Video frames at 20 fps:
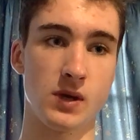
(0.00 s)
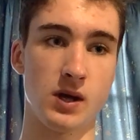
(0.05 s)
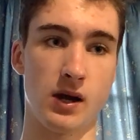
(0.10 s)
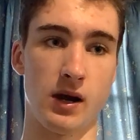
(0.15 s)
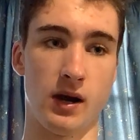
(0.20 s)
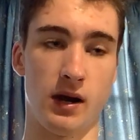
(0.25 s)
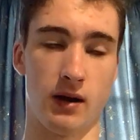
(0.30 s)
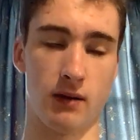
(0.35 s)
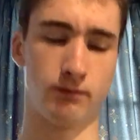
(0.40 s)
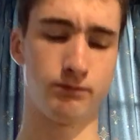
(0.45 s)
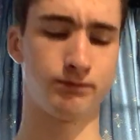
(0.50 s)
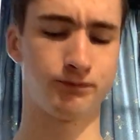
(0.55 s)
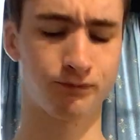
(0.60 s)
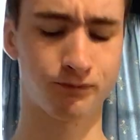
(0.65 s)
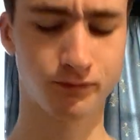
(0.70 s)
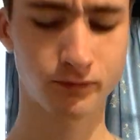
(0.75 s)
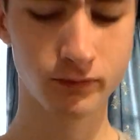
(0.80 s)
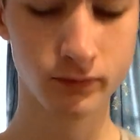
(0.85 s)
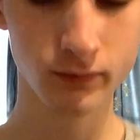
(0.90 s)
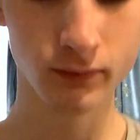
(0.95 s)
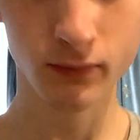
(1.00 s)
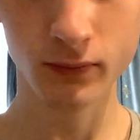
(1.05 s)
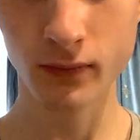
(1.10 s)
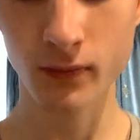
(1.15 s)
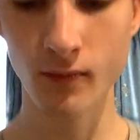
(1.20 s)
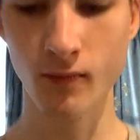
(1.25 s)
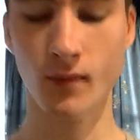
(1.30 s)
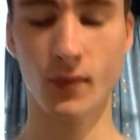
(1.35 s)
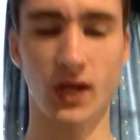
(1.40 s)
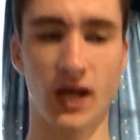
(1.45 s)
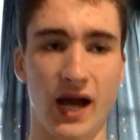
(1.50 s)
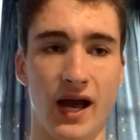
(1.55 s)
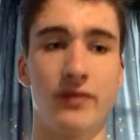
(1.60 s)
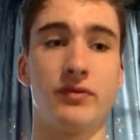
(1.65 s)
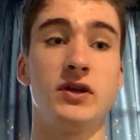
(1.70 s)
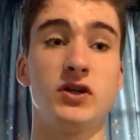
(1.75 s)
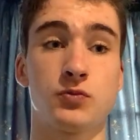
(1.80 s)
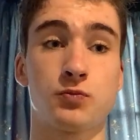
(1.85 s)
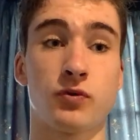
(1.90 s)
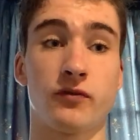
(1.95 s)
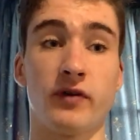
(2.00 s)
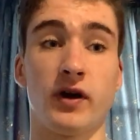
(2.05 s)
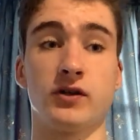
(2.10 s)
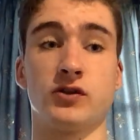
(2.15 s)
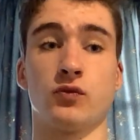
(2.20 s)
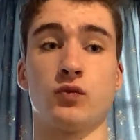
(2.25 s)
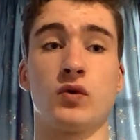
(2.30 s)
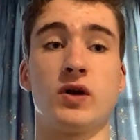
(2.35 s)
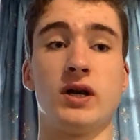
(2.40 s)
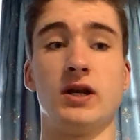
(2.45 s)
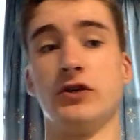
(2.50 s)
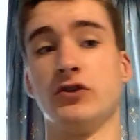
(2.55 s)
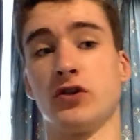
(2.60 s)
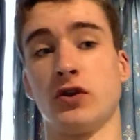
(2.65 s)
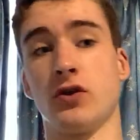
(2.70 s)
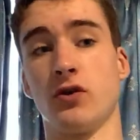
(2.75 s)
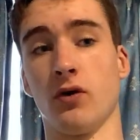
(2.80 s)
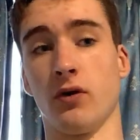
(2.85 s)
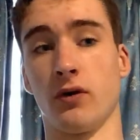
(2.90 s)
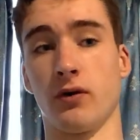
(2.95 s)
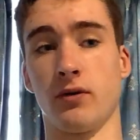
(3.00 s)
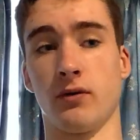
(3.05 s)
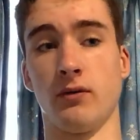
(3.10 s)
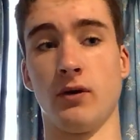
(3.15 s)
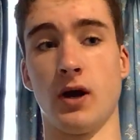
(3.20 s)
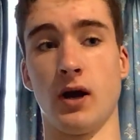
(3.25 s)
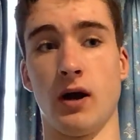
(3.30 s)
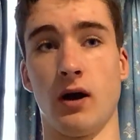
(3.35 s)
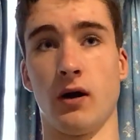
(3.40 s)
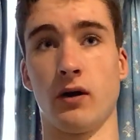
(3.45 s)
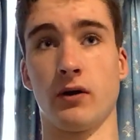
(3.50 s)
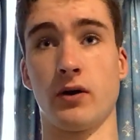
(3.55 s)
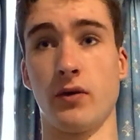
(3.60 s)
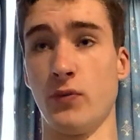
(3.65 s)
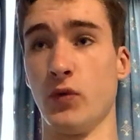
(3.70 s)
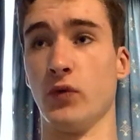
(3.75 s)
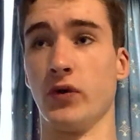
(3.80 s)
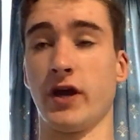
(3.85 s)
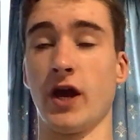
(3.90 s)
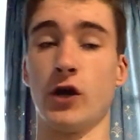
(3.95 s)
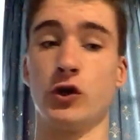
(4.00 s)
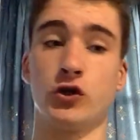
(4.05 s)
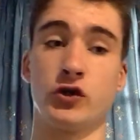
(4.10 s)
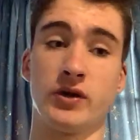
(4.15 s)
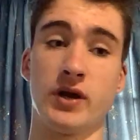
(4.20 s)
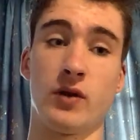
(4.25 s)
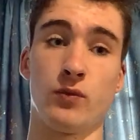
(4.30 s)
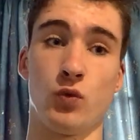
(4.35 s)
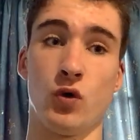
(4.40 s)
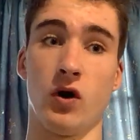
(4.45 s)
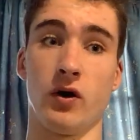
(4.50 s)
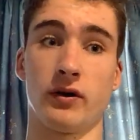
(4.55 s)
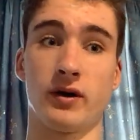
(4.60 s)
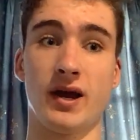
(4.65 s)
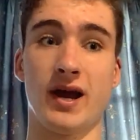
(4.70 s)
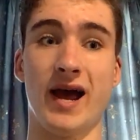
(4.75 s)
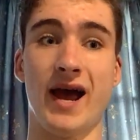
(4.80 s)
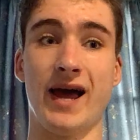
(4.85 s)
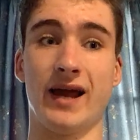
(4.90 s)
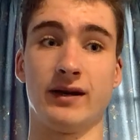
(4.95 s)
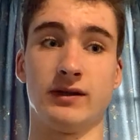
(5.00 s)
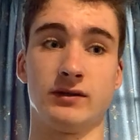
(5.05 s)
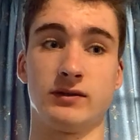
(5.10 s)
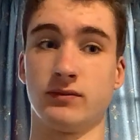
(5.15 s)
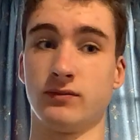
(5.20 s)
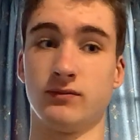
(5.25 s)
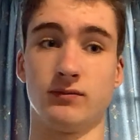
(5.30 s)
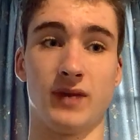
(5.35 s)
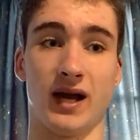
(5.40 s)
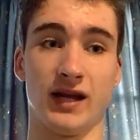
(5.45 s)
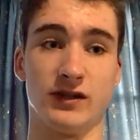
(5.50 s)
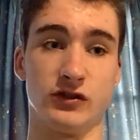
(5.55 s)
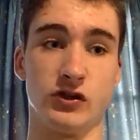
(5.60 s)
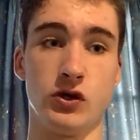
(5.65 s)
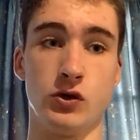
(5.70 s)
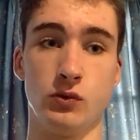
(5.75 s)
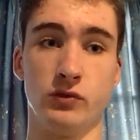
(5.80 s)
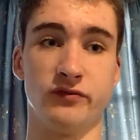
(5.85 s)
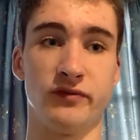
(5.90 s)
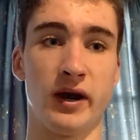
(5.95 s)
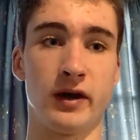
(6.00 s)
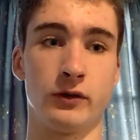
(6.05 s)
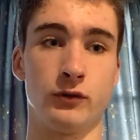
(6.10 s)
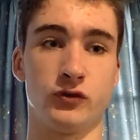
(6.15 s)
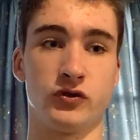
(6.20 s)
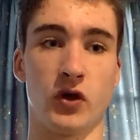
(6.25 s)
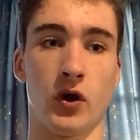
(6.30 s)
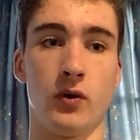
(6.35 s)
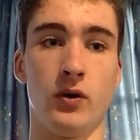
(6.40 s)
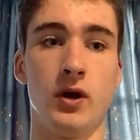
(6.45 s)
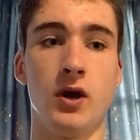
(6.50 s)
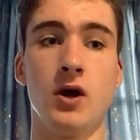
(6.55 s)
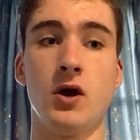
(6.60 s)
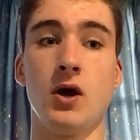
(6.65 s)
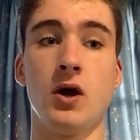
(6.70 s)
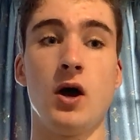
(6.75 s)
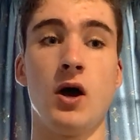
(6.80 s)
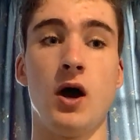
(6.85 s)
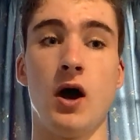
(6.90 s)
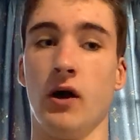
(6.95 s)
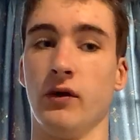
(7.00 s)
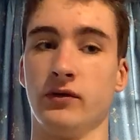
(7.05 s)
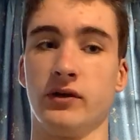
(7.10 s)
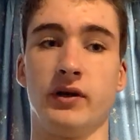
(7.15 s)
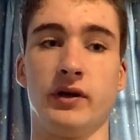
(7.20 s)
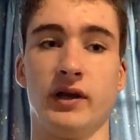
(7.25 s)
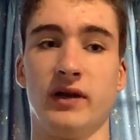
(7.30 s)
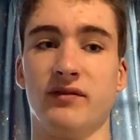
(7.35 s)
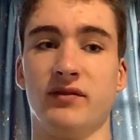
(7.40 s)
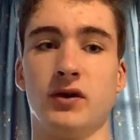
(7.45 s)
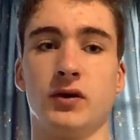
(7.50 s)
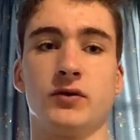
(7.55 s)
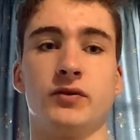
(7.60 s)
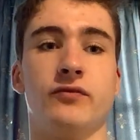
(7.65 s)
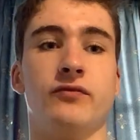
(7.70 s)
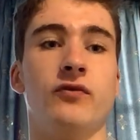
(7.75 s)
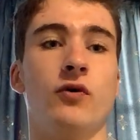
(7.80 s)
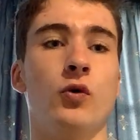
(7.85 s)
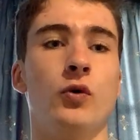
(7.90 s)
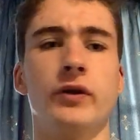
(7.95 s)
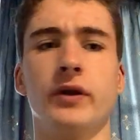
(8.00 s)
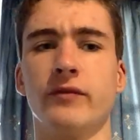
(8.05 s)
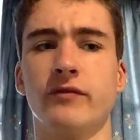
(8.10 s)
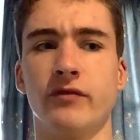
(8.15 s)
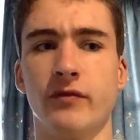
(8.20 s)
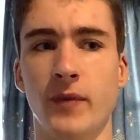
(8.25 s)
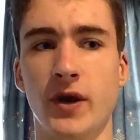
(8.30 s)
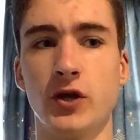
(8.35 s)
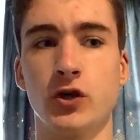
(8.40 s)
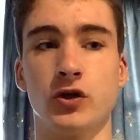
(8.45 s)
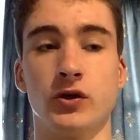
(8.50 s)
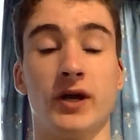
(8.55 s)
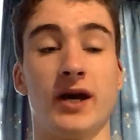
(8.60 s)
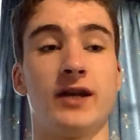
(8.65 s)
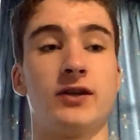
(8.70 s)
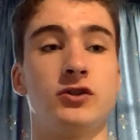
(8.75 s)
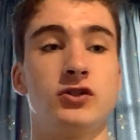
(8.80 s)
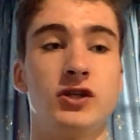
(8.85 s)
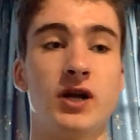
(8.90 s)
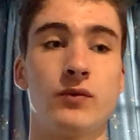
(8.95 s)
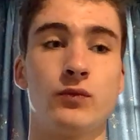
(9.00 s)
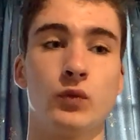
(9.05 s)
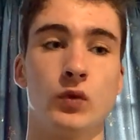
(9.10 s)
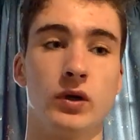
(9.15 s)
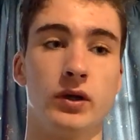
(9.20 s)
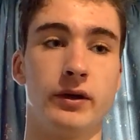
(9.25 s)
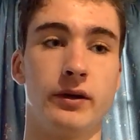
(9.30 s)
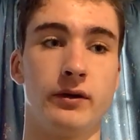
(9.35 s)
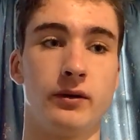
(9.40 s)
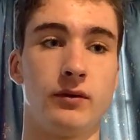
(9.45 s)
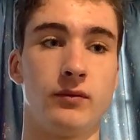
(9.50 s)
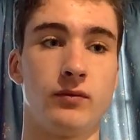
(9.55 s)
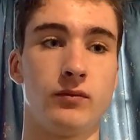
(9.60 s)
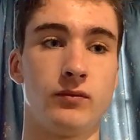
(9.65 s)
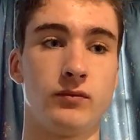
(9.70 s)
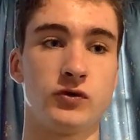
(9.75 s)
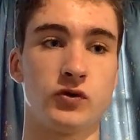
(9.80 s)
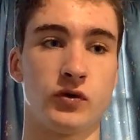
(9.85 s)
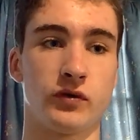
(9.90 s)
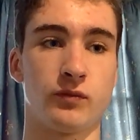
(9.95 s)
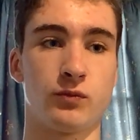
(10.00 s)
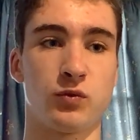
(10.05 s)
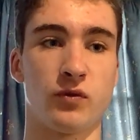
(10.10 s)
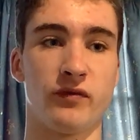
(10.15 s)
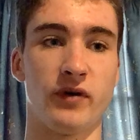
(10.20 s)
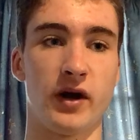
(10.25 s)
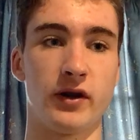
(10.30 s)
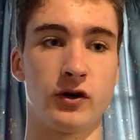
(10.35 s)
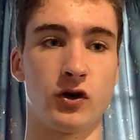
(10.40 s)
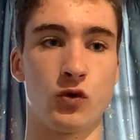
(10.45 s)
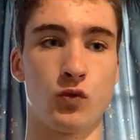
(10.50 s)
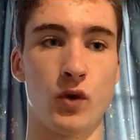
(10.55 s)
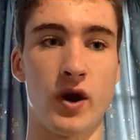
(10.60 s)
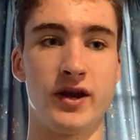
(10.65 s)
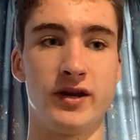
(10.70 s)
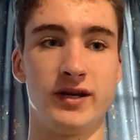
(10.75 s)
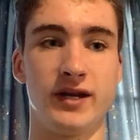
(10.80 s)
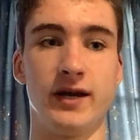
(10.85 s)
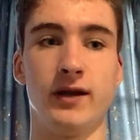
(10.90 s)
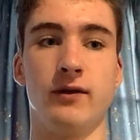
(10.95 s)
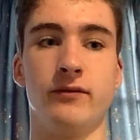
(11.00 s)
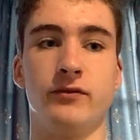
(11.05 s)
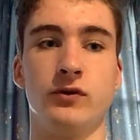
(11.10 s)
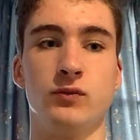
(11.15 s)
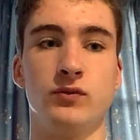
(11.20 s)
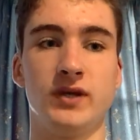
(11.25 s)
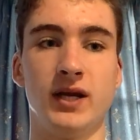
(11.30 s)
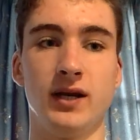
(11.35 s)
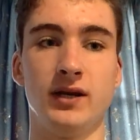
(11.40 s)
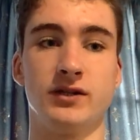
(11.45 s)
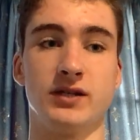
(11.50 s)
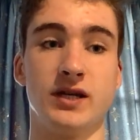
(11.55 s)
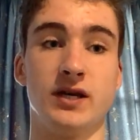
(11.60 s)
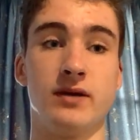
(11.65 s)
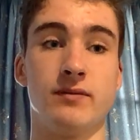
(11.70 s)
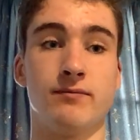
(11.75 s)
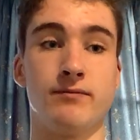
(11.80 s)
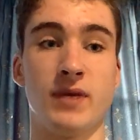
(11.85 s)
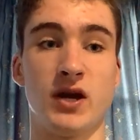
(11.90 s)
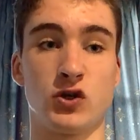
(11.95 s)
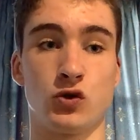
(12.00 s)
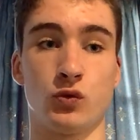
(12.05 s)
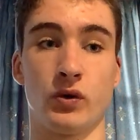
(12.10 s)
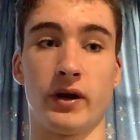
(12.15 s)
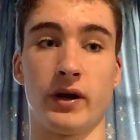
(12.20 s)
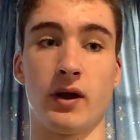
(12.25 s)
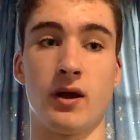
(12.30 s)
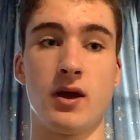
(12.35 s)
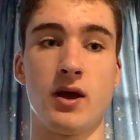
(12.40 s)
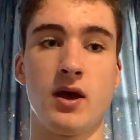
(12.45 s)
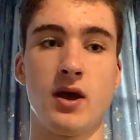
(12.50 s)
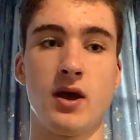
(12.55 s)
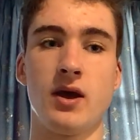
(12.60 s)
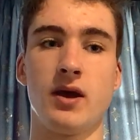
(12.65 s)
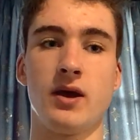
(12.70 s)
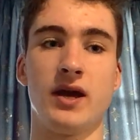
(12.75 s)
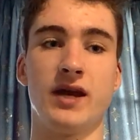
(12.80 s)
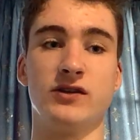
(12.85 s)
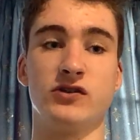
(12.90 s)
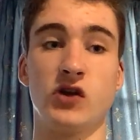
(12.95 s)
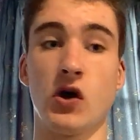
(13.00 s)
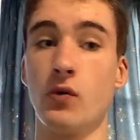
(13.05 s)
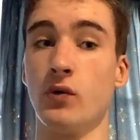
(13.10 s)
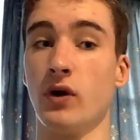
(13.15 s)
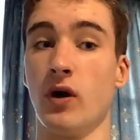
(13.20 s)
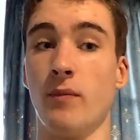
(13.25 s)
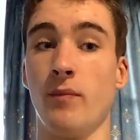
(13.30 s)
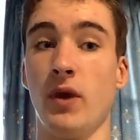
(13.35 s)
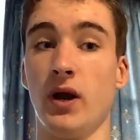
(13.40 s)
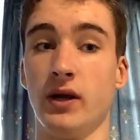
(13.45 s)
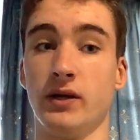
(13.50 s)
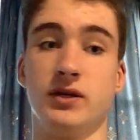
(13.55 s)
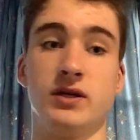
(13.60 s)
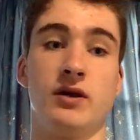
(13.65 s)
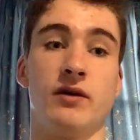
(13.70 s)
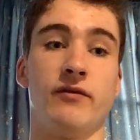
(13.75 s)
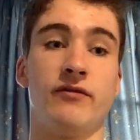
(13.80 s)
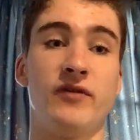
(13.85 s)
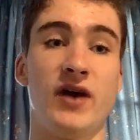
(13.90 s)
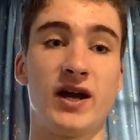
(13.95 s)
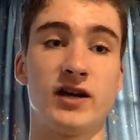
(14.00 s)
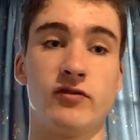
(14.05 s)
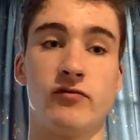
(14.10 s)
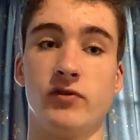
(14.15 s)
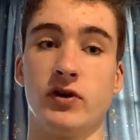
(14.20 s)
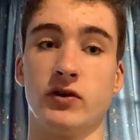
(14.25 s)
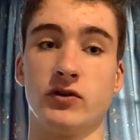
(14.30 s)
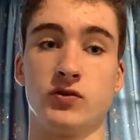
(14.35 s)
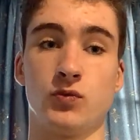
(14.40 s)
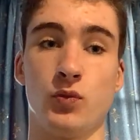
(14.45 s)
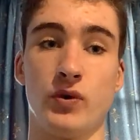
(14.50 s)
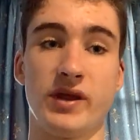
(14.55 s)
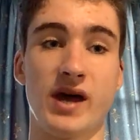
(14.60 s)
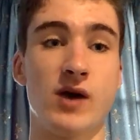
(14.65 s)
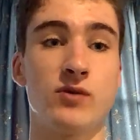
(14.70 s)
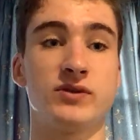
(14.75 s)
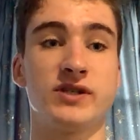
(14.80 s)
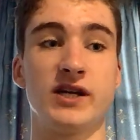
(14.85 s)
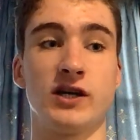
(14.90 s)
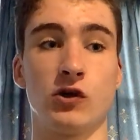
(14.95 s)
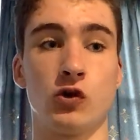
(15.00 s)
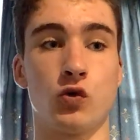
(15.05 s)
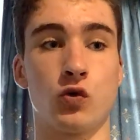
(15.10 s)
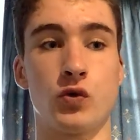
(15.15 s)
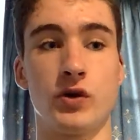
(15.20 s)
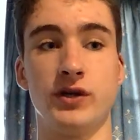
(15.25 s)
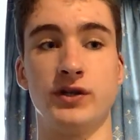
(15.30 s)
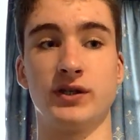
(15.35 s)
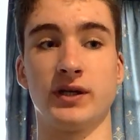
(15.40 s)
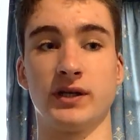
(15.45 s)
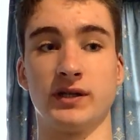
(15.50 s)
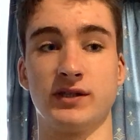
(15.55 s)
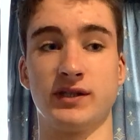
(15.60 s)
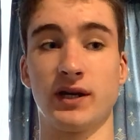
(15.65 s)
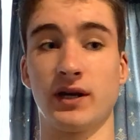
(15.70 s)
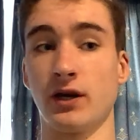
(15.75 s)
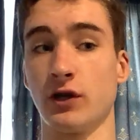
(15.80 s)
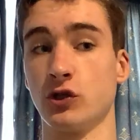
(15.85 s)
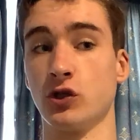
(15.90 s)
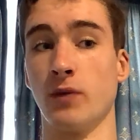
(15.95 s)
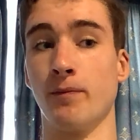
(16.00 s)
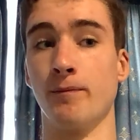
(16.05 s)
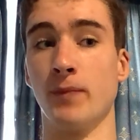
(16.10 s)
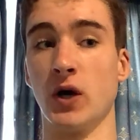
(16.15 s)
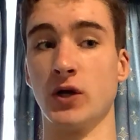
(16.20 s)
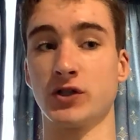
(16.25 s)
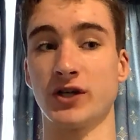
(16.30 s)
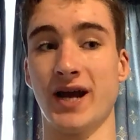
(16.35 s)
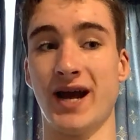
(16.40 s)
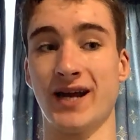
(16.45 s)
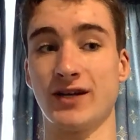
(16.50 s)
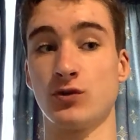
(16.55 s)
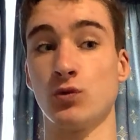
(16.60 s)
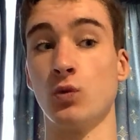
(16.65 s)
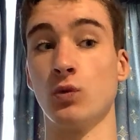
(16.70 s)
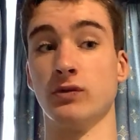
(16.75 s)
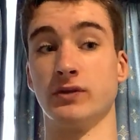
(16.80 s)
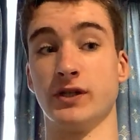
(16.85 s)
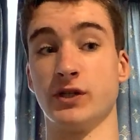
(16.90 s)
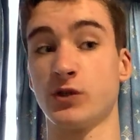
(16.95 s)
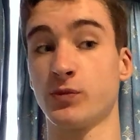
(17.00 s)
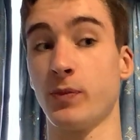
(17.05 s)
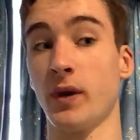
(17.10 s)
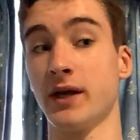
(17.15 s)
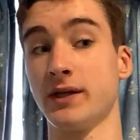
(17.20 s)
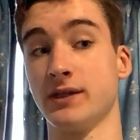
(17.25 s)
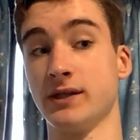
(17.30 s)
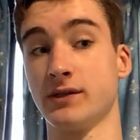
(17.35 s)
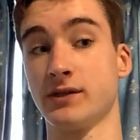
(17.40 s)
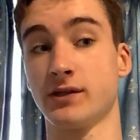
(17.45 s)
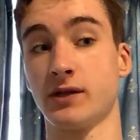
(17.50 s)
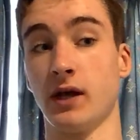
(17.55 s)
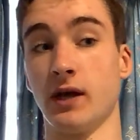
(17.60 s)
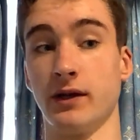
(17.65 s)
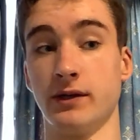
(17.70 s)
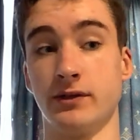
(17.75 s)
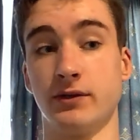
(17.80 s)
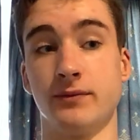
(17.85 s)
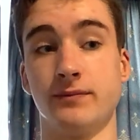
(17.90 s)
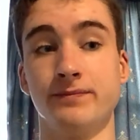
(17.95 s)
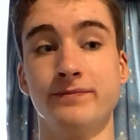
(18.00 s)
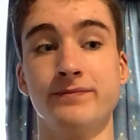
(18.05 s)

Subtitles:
And this provides a really secure communication network and has huge value. So Herne can give a lot of forward information and generally sort of provide a great deal of utility in measuring its own ability effectiveness without increasing signature much at all, despite its size.